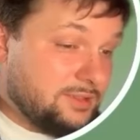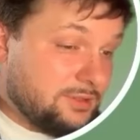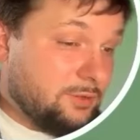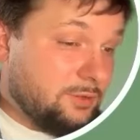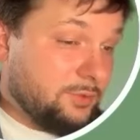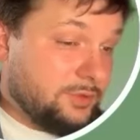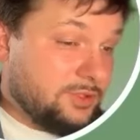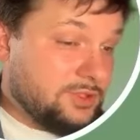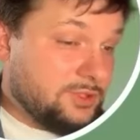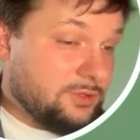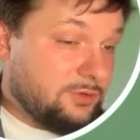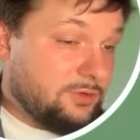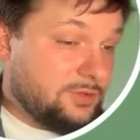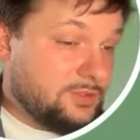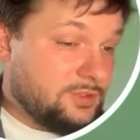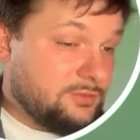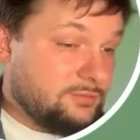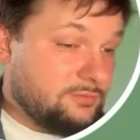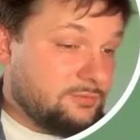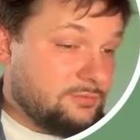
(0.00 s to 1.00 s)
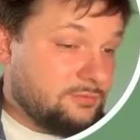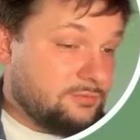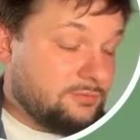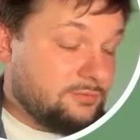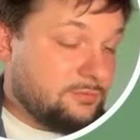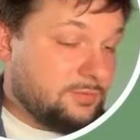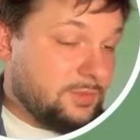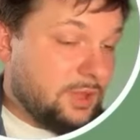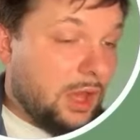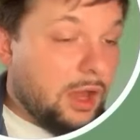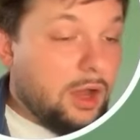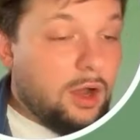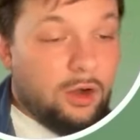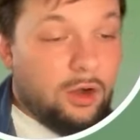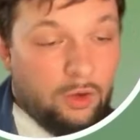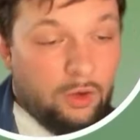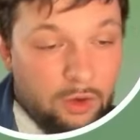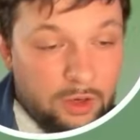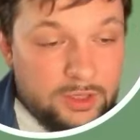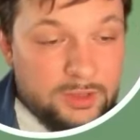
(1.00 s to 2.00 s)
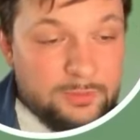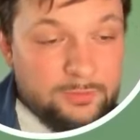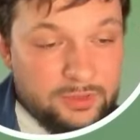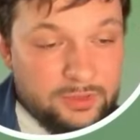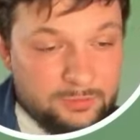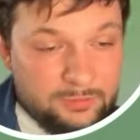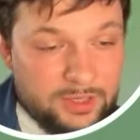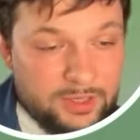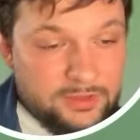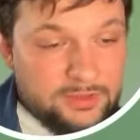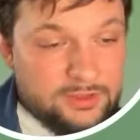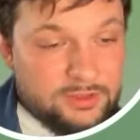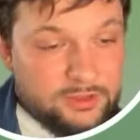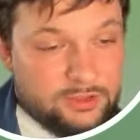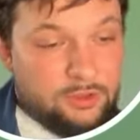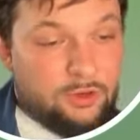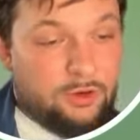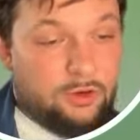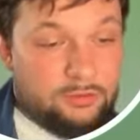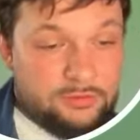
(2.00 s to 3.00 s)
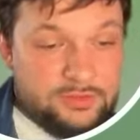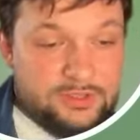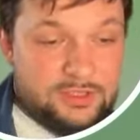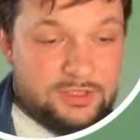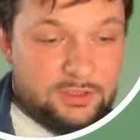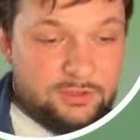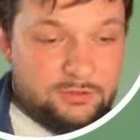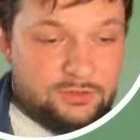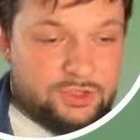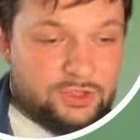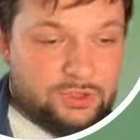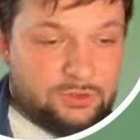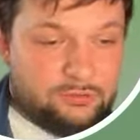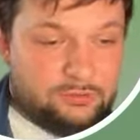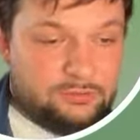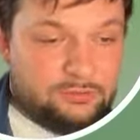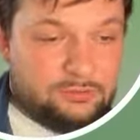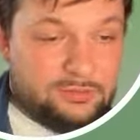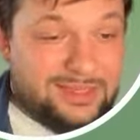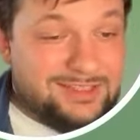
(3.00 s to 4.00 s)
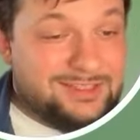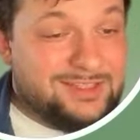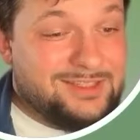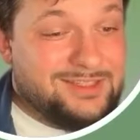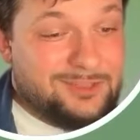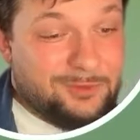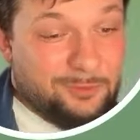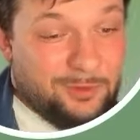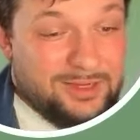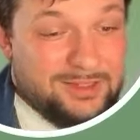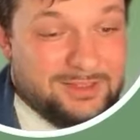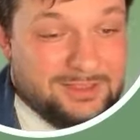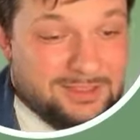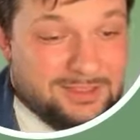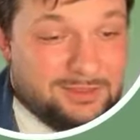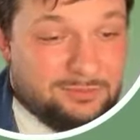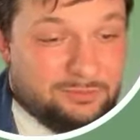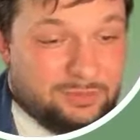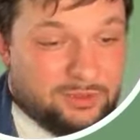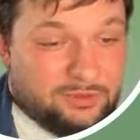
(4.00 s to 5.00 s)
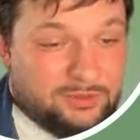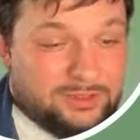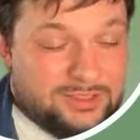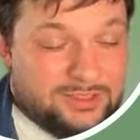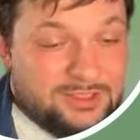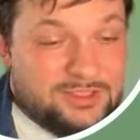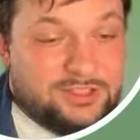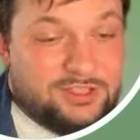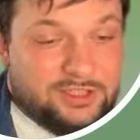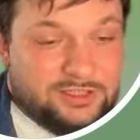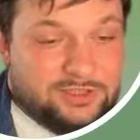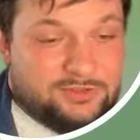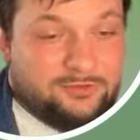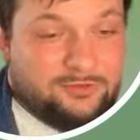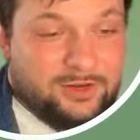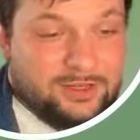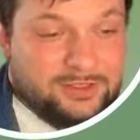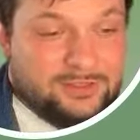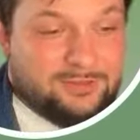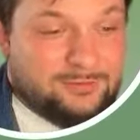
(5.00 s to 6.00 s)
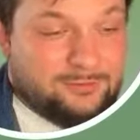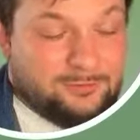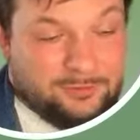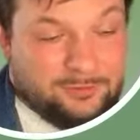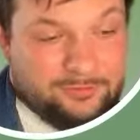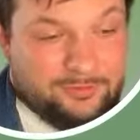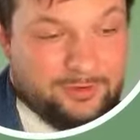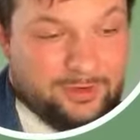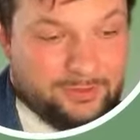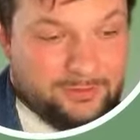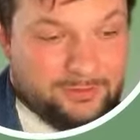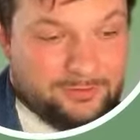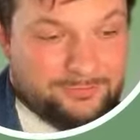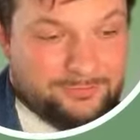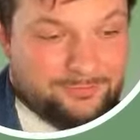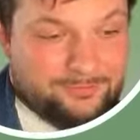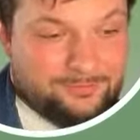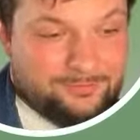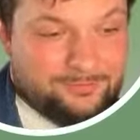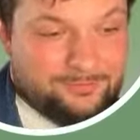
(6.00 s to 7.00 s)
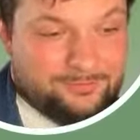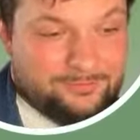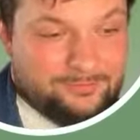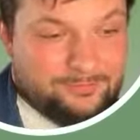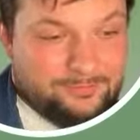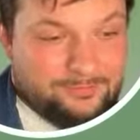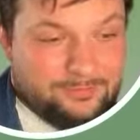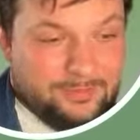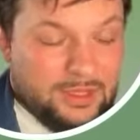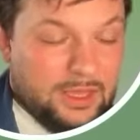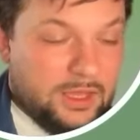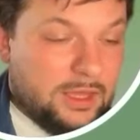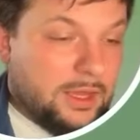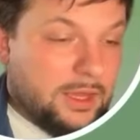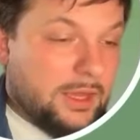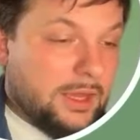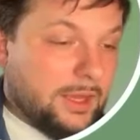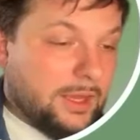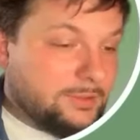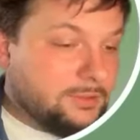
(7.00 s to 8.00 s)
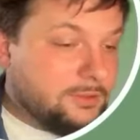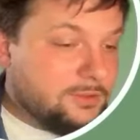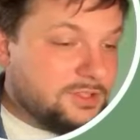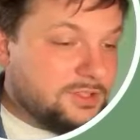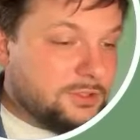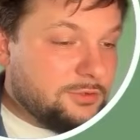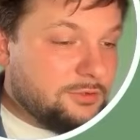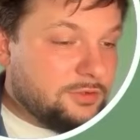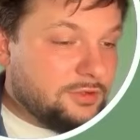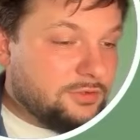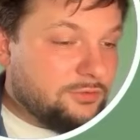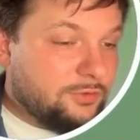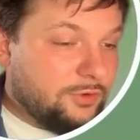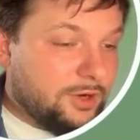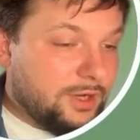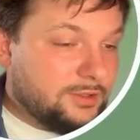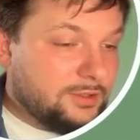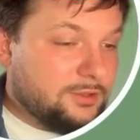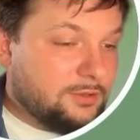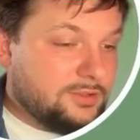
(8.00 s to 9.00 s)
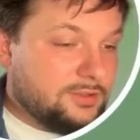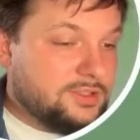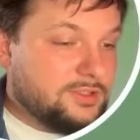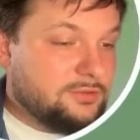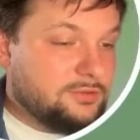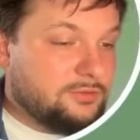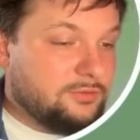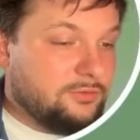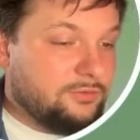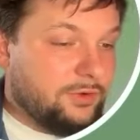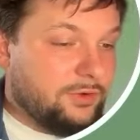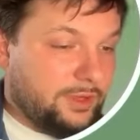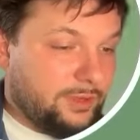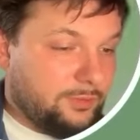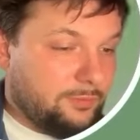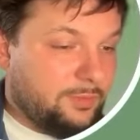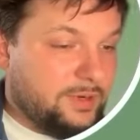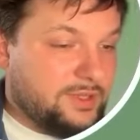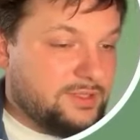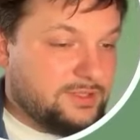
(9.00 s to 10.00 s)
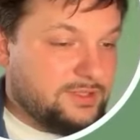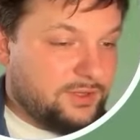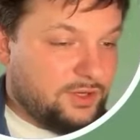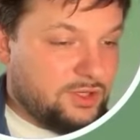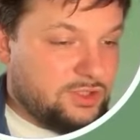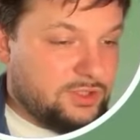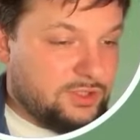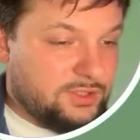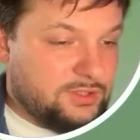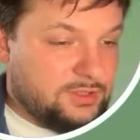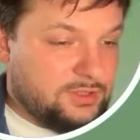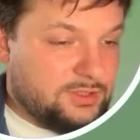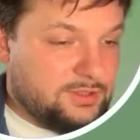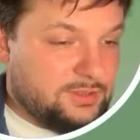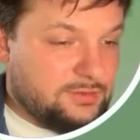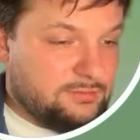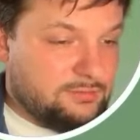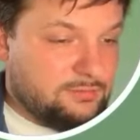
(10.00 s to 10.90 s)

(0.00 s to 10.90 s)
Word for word: open source. Or implement your own solution as it's quite simple, it's just writing to a file. And also you can write logs to Firebase Crashlytics.